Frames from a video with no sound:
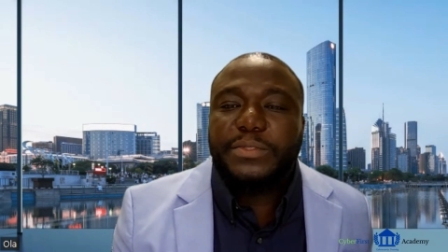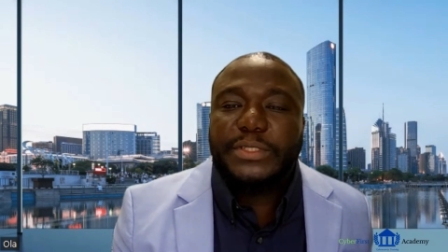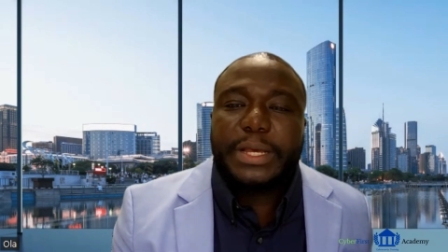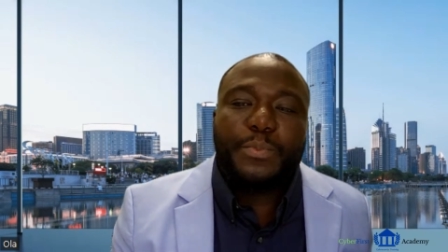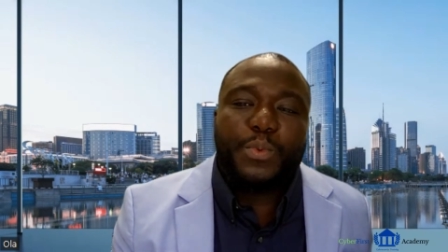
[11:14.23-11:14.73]

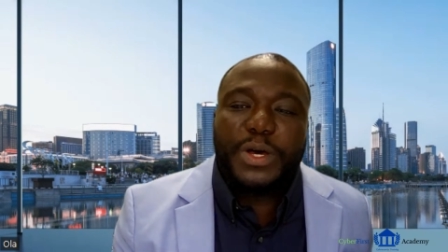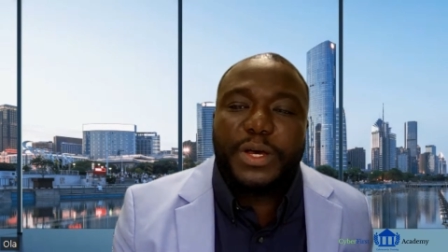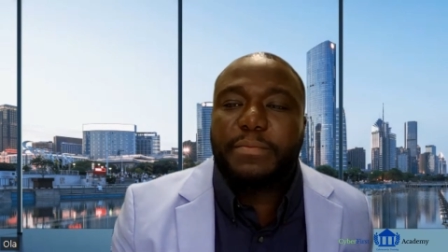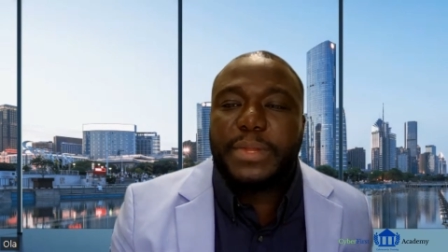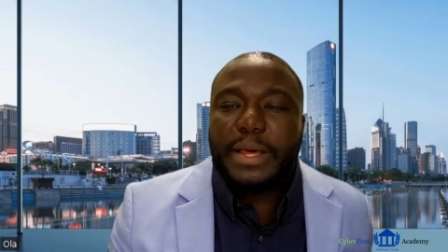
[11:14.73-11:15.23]
Step
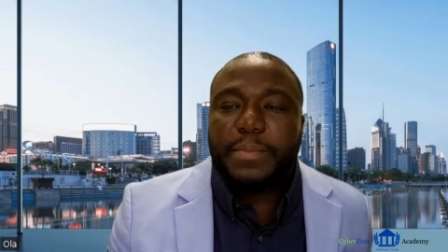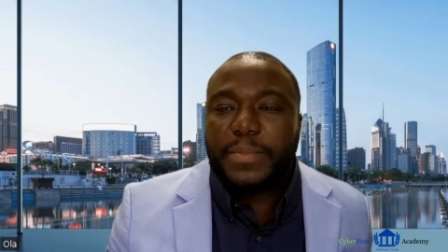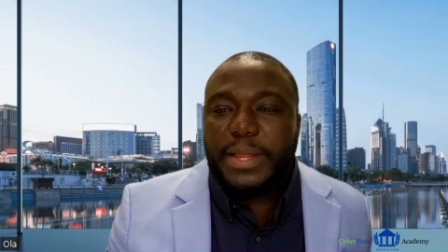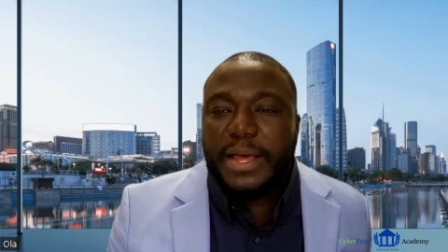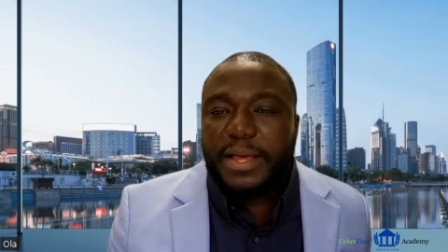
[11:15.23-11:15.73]
one, blah blah
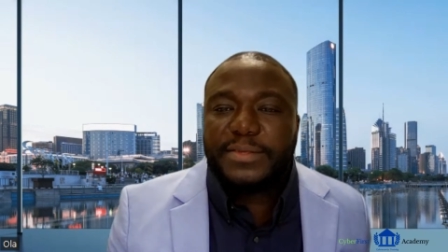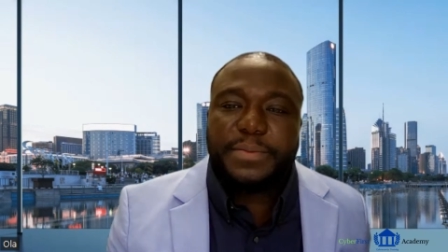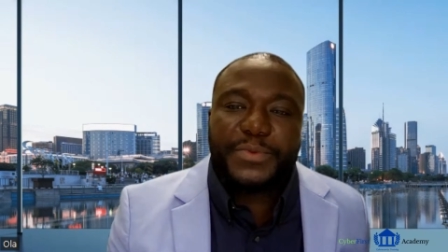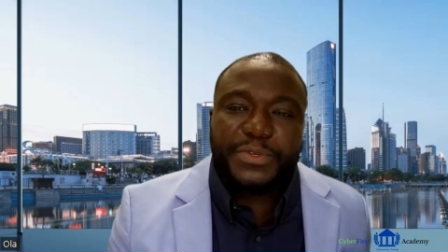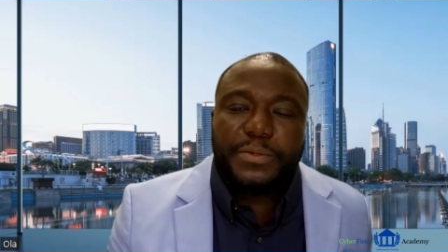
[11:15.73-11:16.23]
blah.
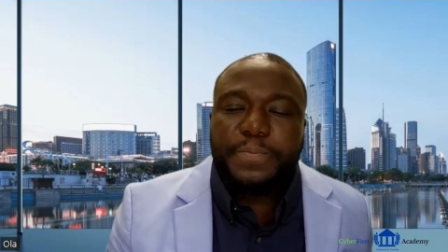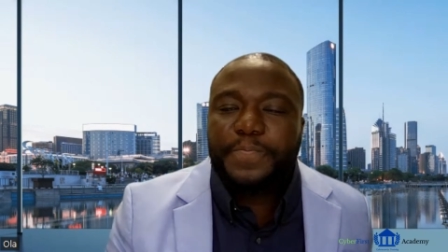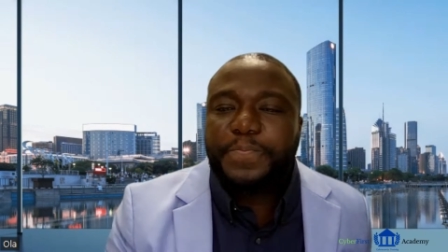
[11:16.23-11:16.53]
Step two.